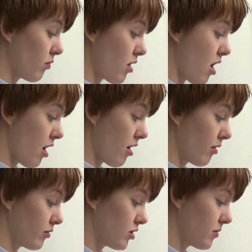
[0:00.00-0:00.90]

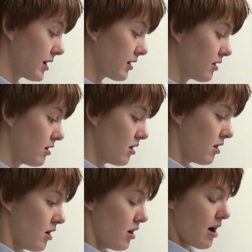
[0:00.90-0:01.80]
are doing.
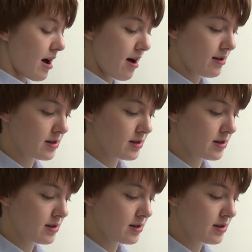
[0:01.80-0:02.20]
Depends